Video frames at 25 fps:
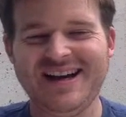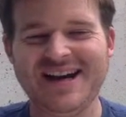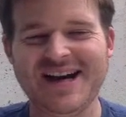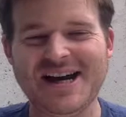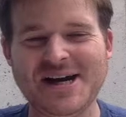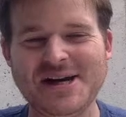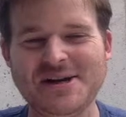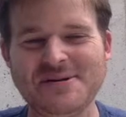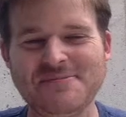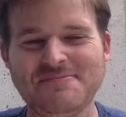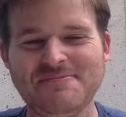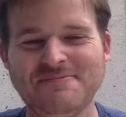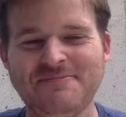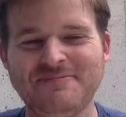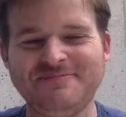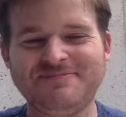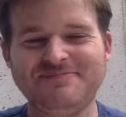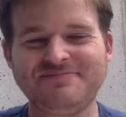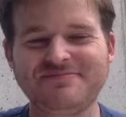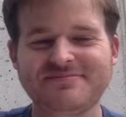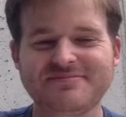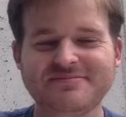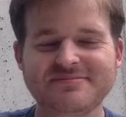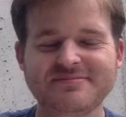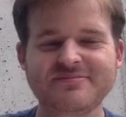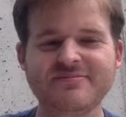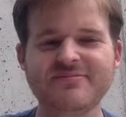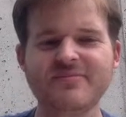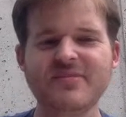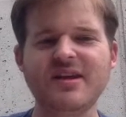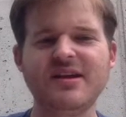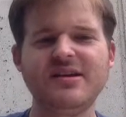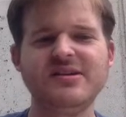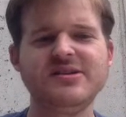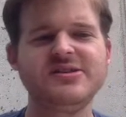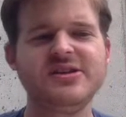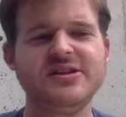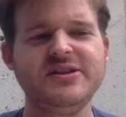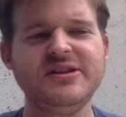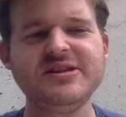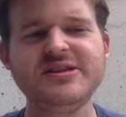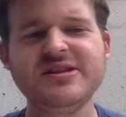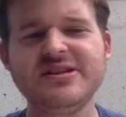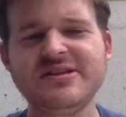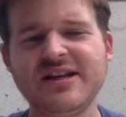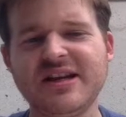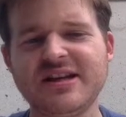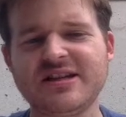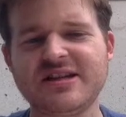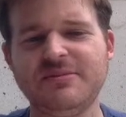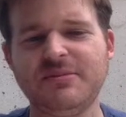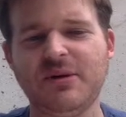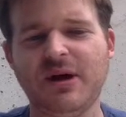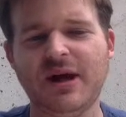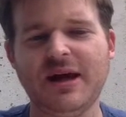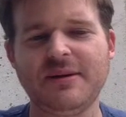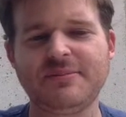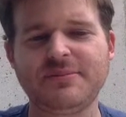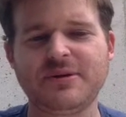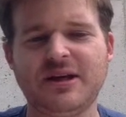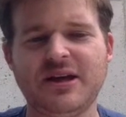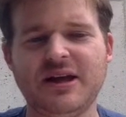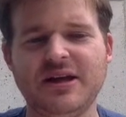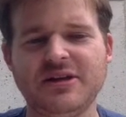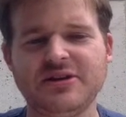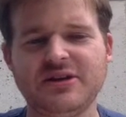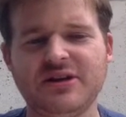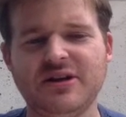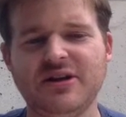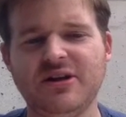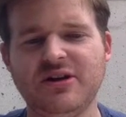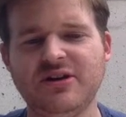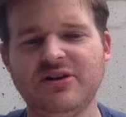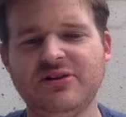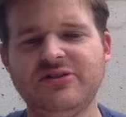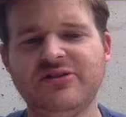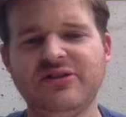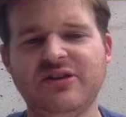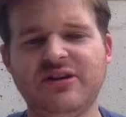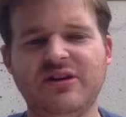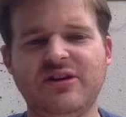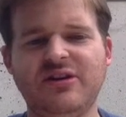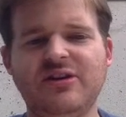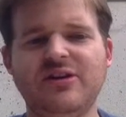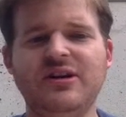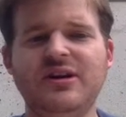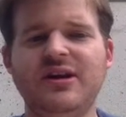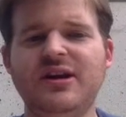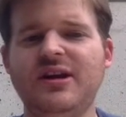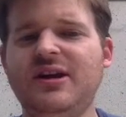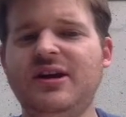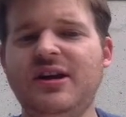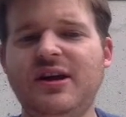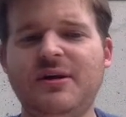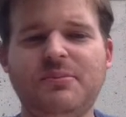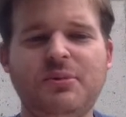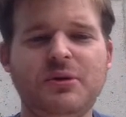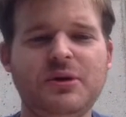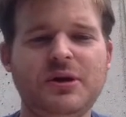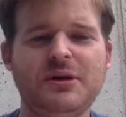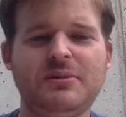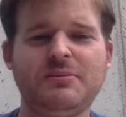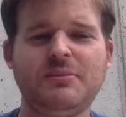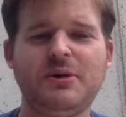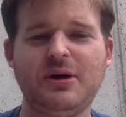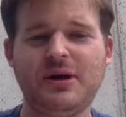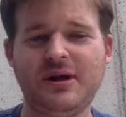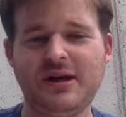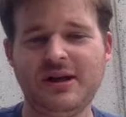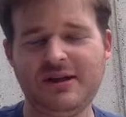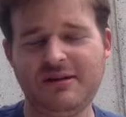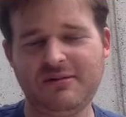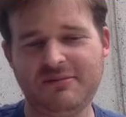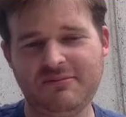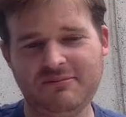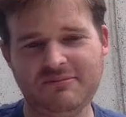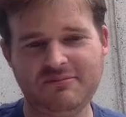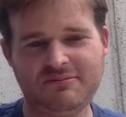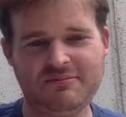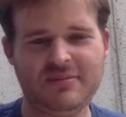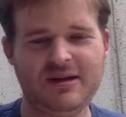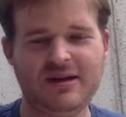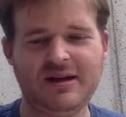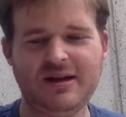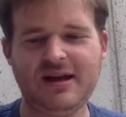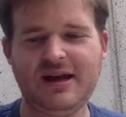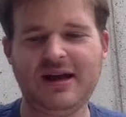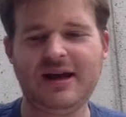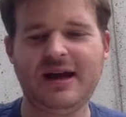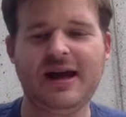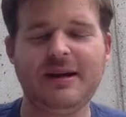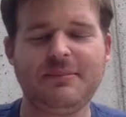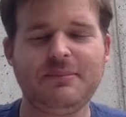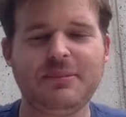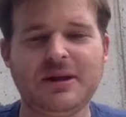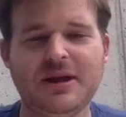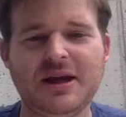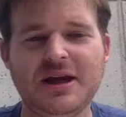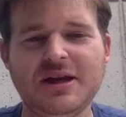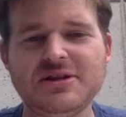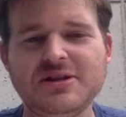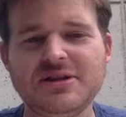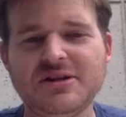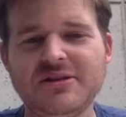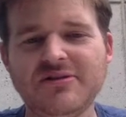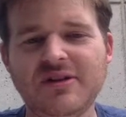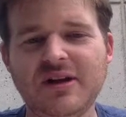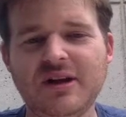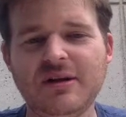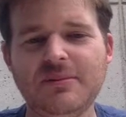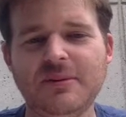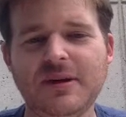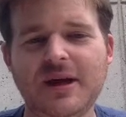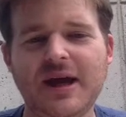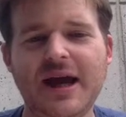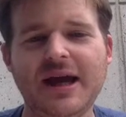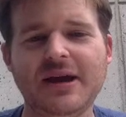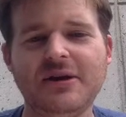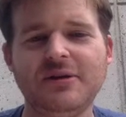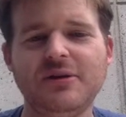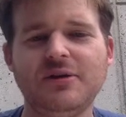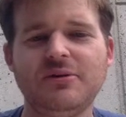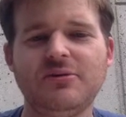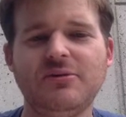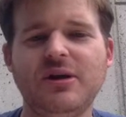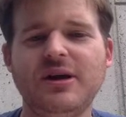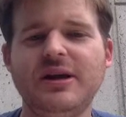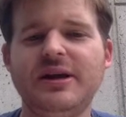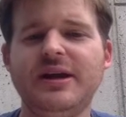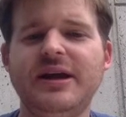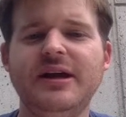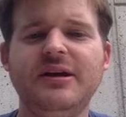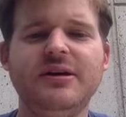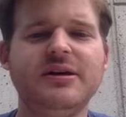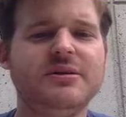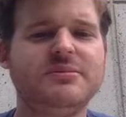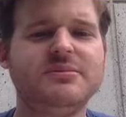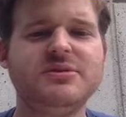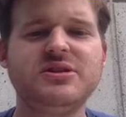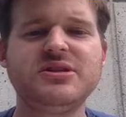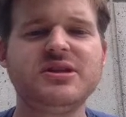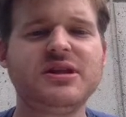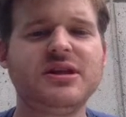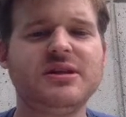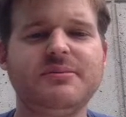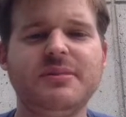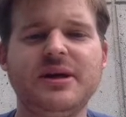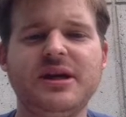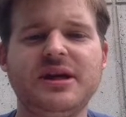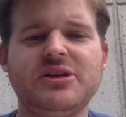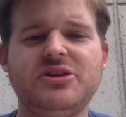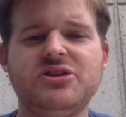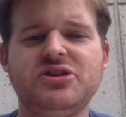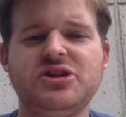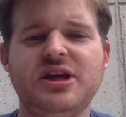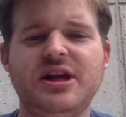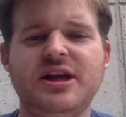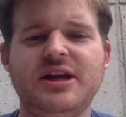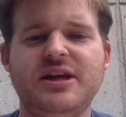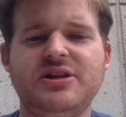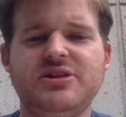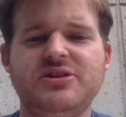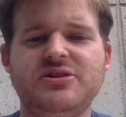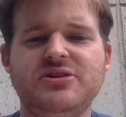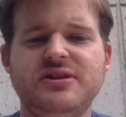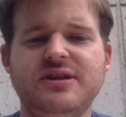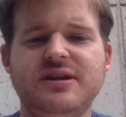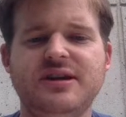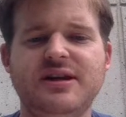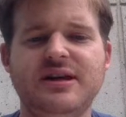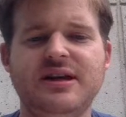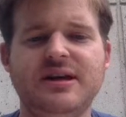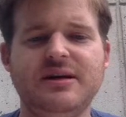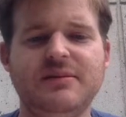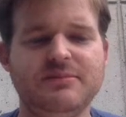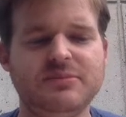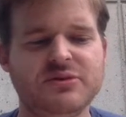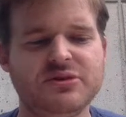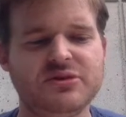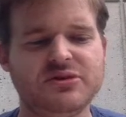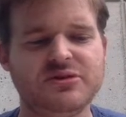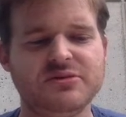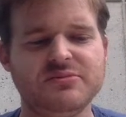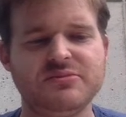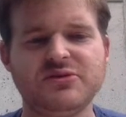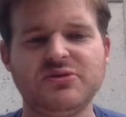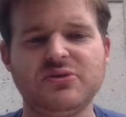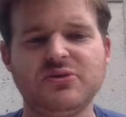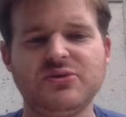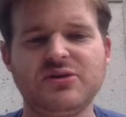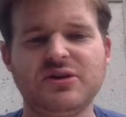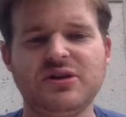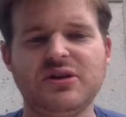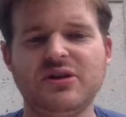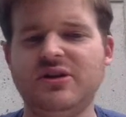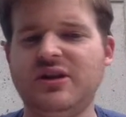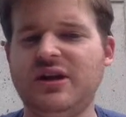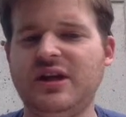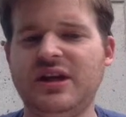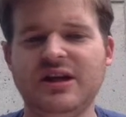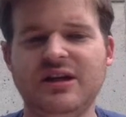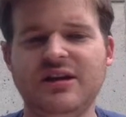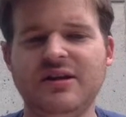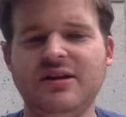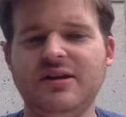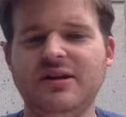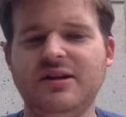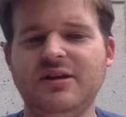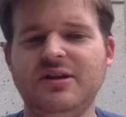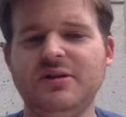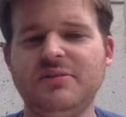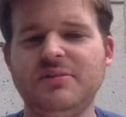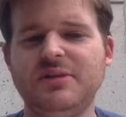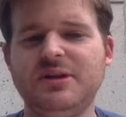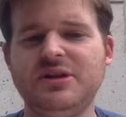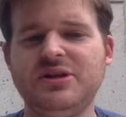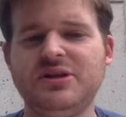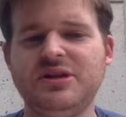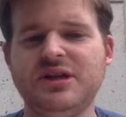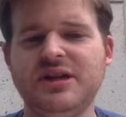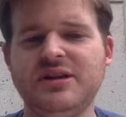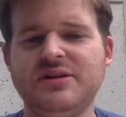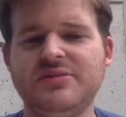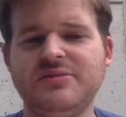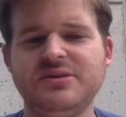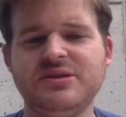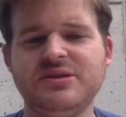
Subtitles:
So this is actually my application code. So I'm putting my application developer hat on right now, and I'm just going to make a change to some source code here. Not a big change. I'm